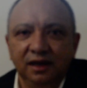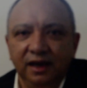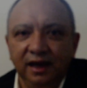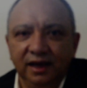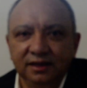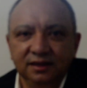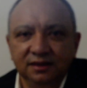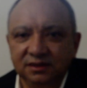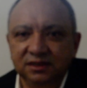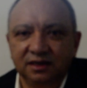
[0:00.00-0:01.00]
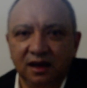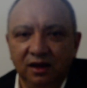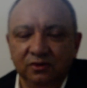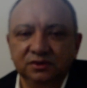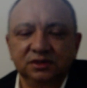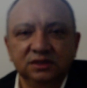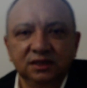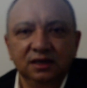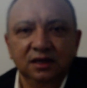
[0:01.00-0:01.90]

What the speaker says: and surrounds.